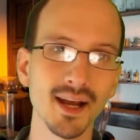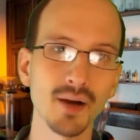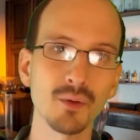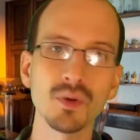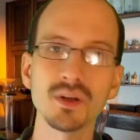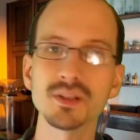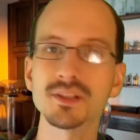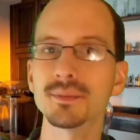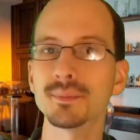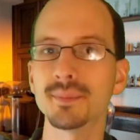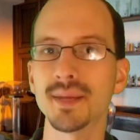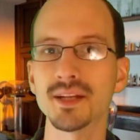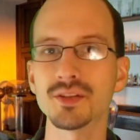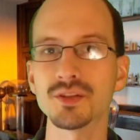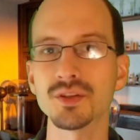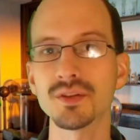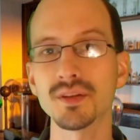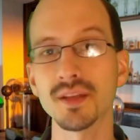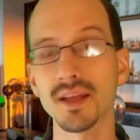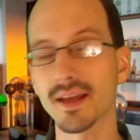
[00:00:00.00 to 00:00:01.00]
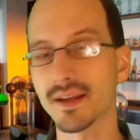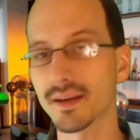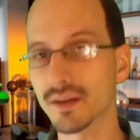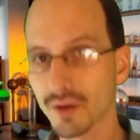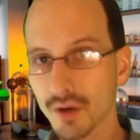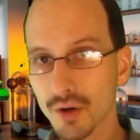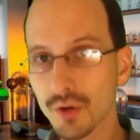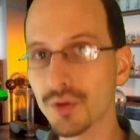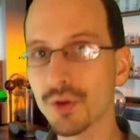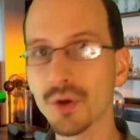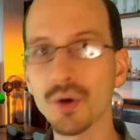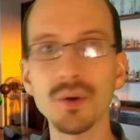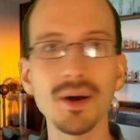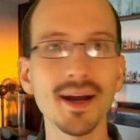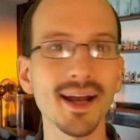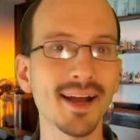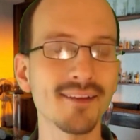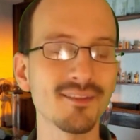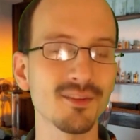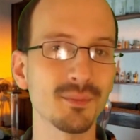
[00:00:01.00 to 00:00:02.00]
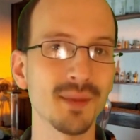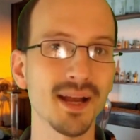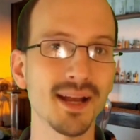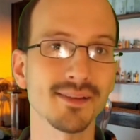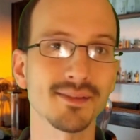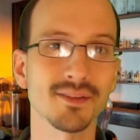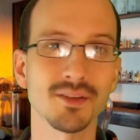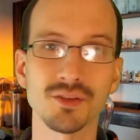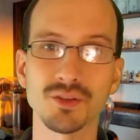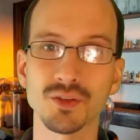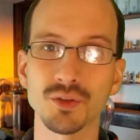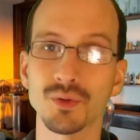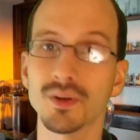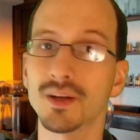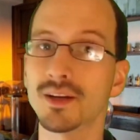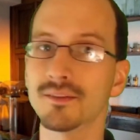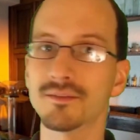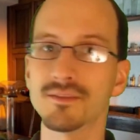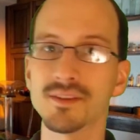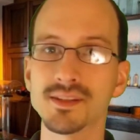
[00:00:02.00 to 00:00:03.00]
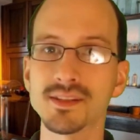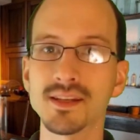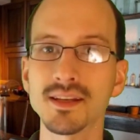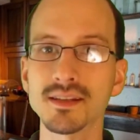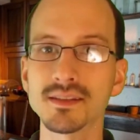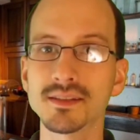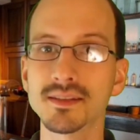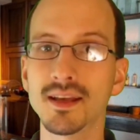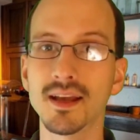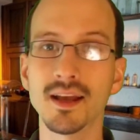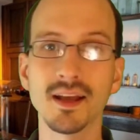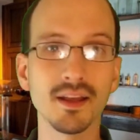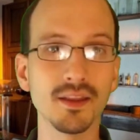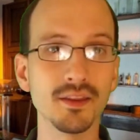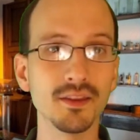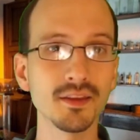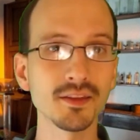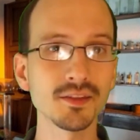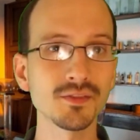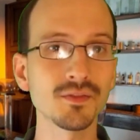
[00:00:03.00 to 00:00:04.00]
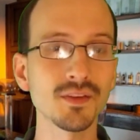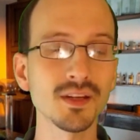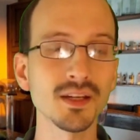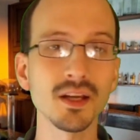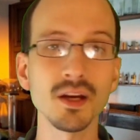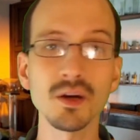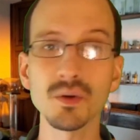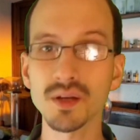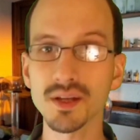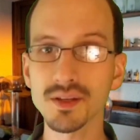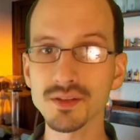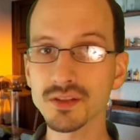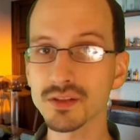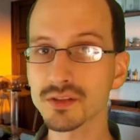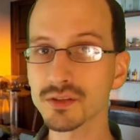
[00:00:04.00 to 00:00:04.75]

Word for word: I want to mention that although I have a master's degree in physics, this video is a